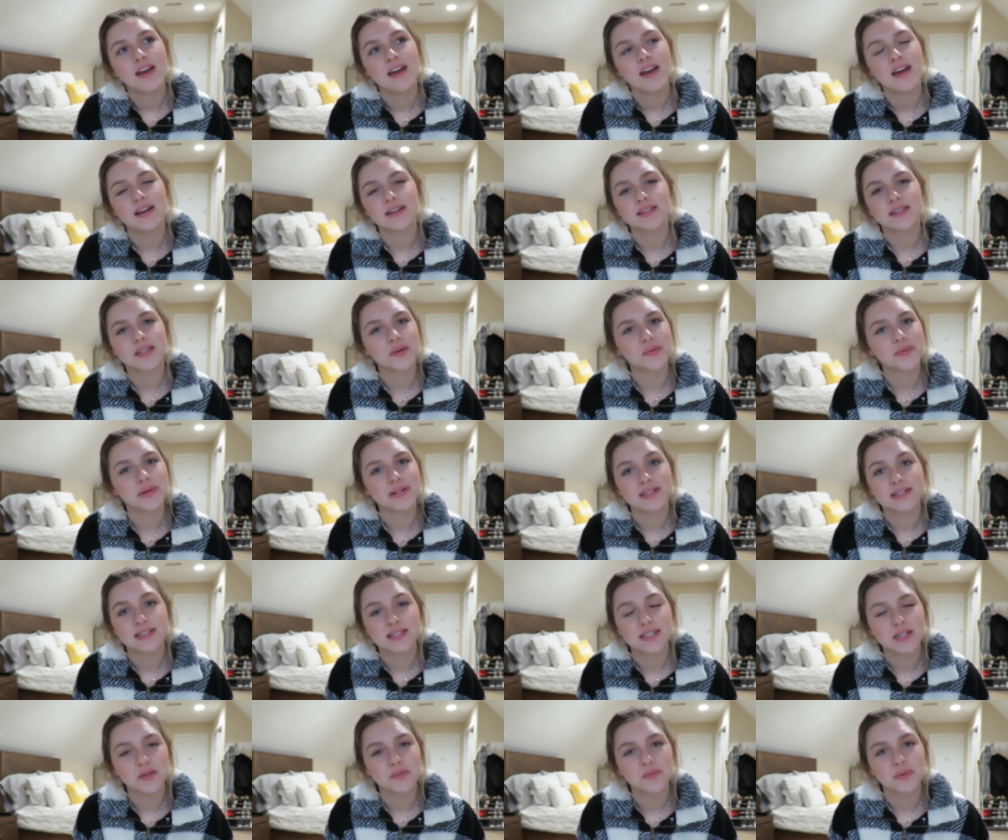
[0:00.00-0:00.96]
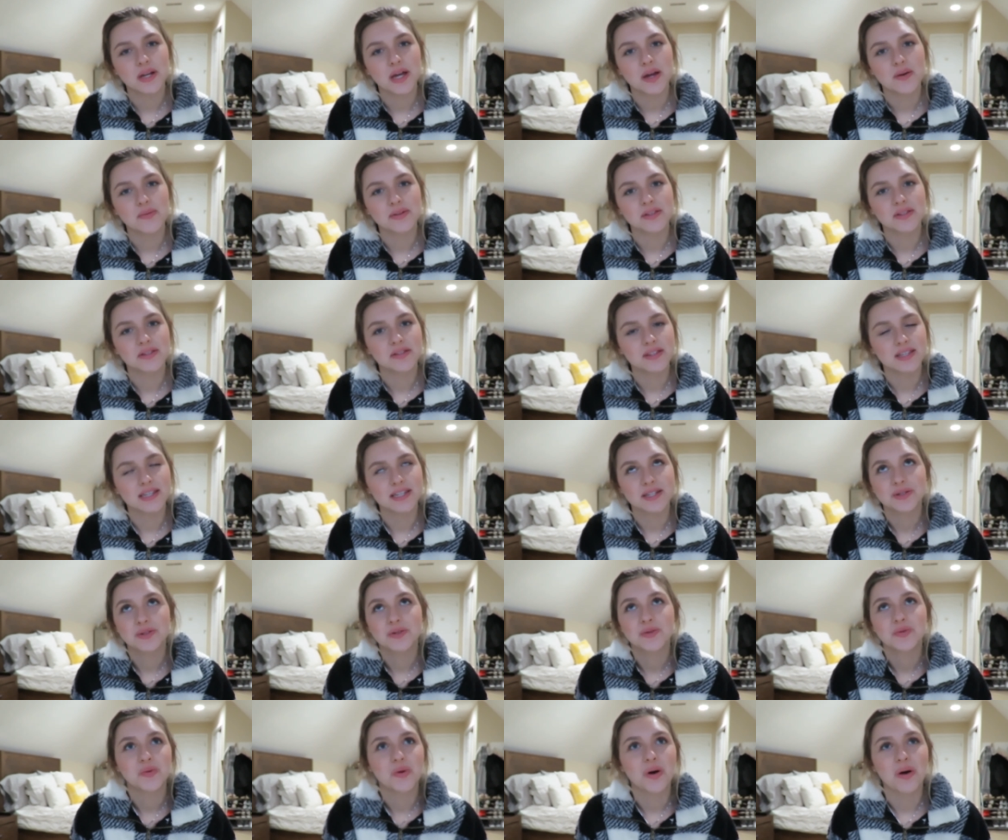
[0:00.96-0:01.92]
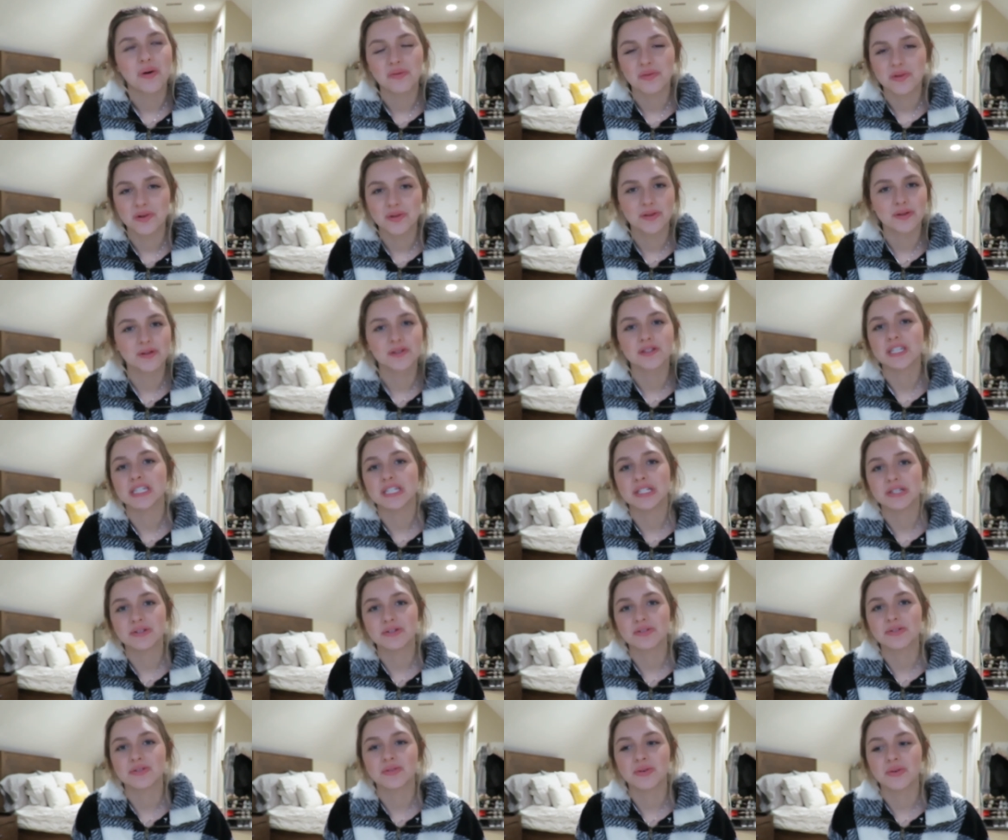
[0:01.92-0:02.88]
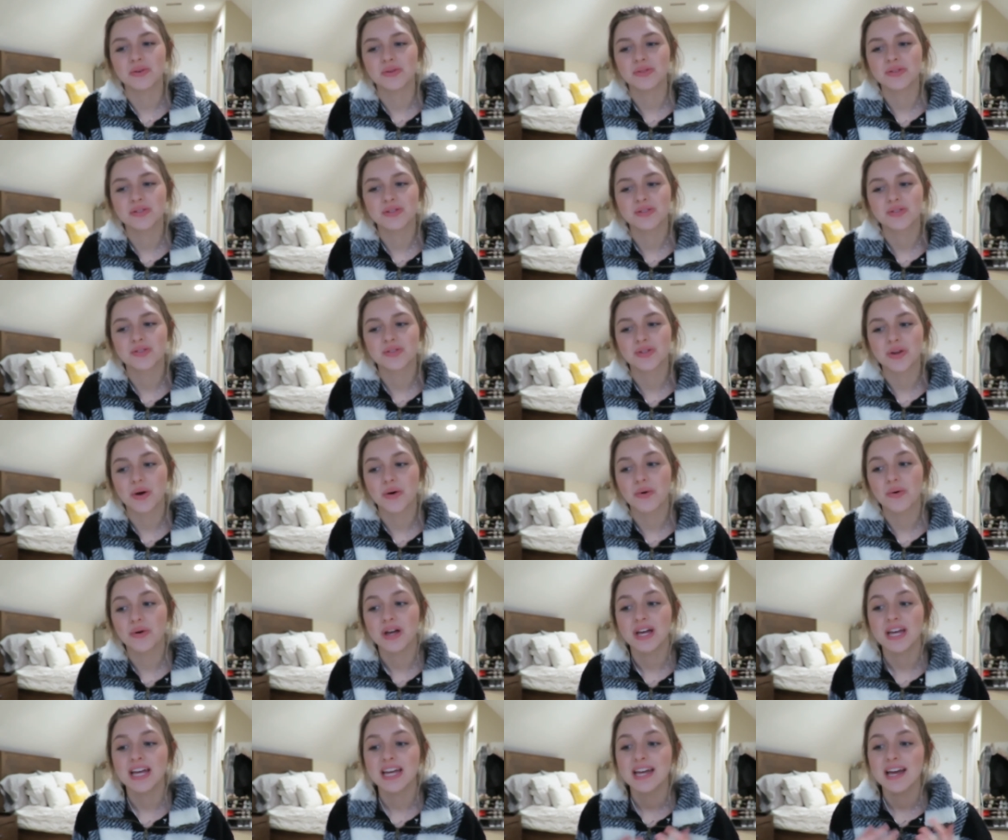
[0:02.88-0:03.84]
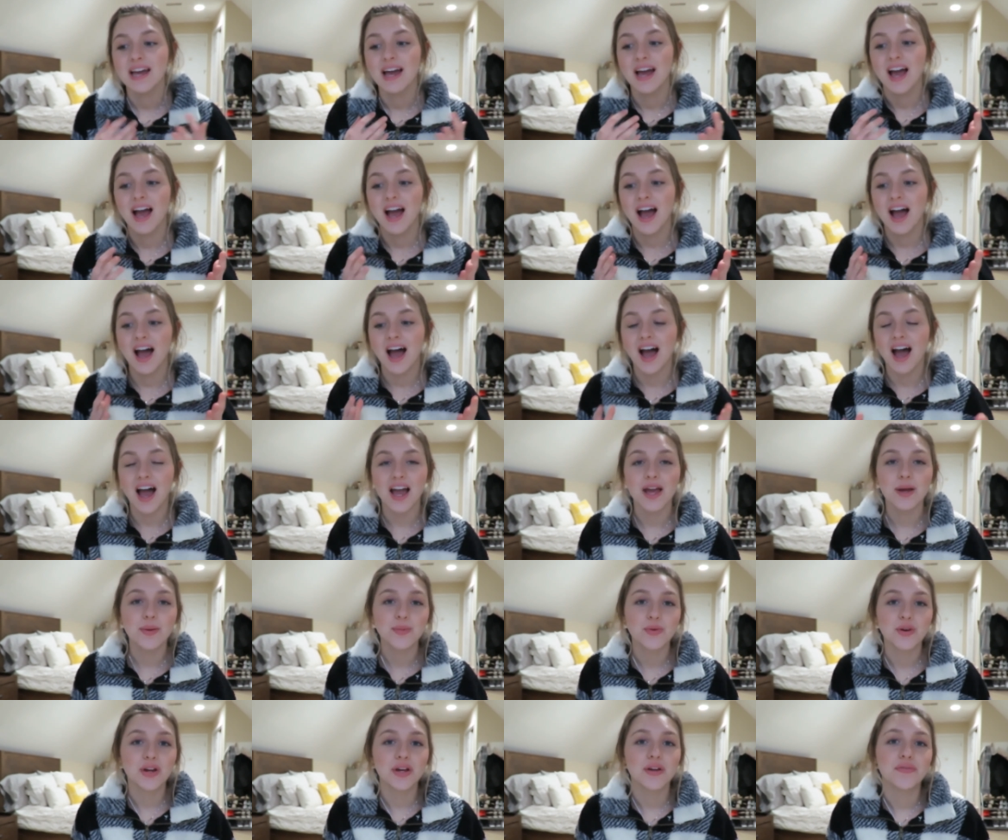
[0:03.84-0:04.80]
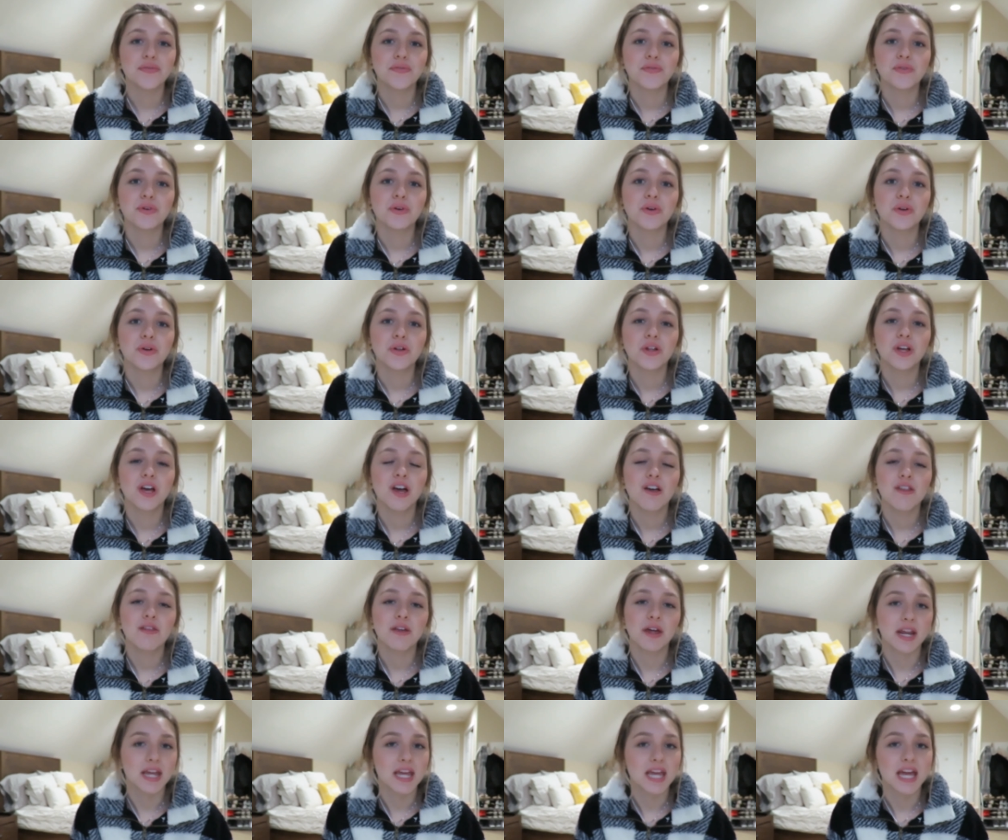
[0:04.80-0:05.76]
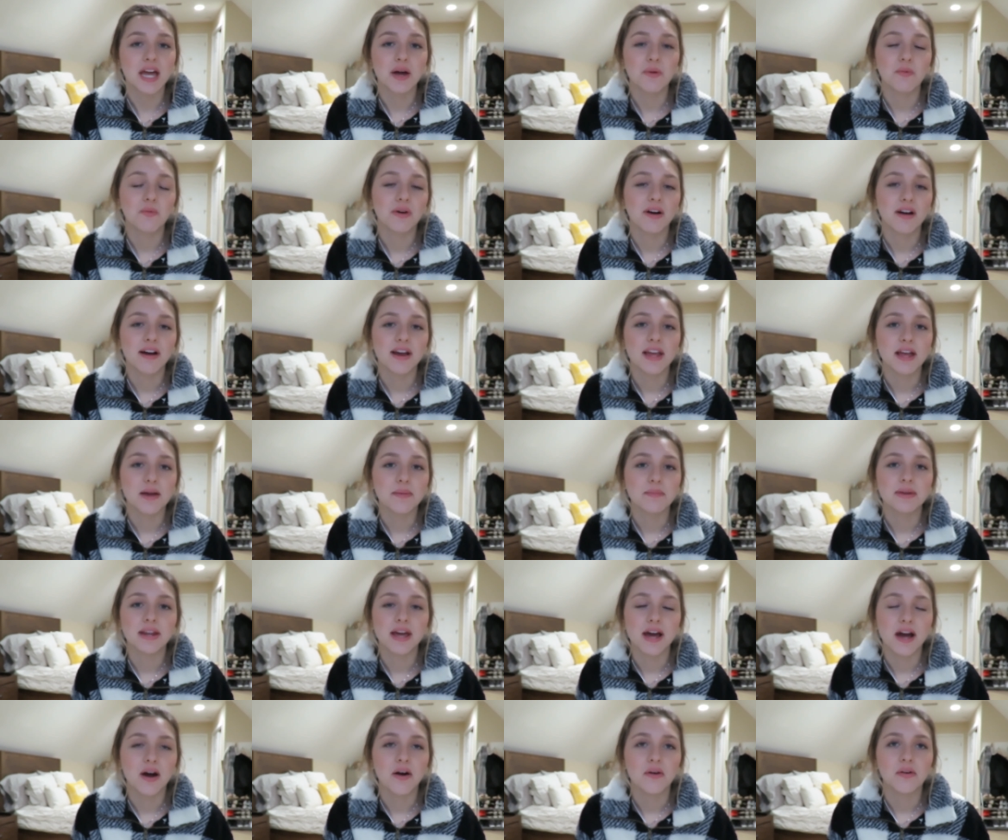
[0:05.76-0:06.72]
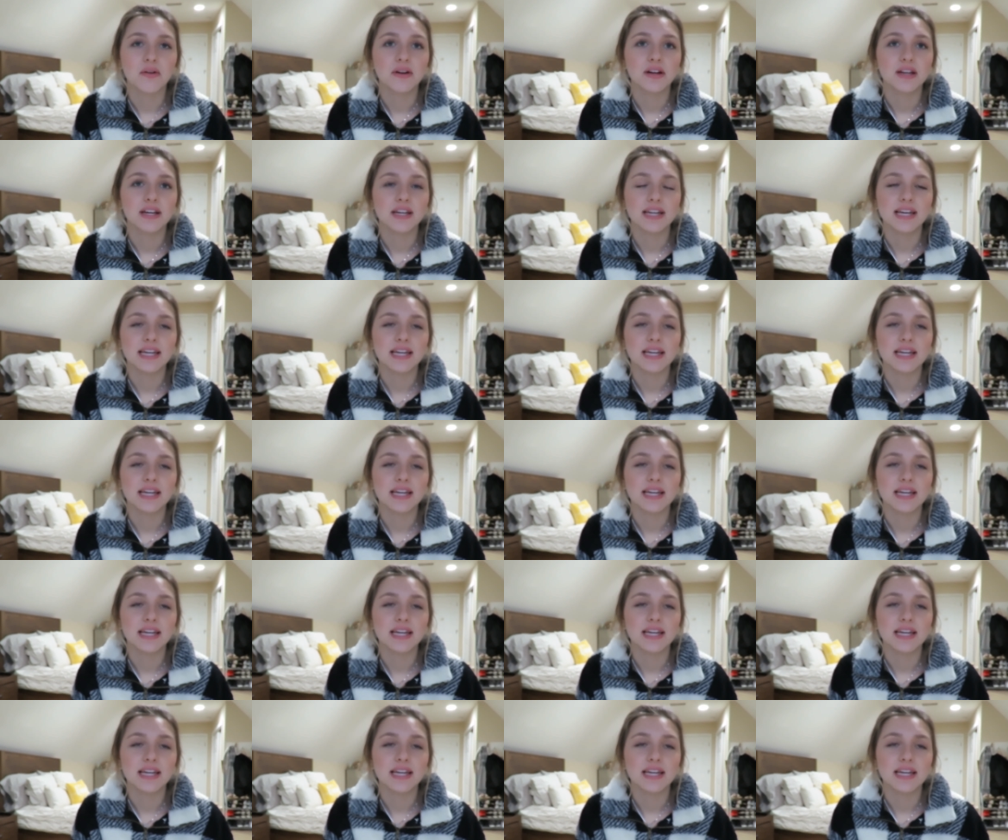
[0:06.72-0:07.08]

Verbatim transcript: as I once did when I was like 12 or 13 years old. So I am grateful that I am where I am now.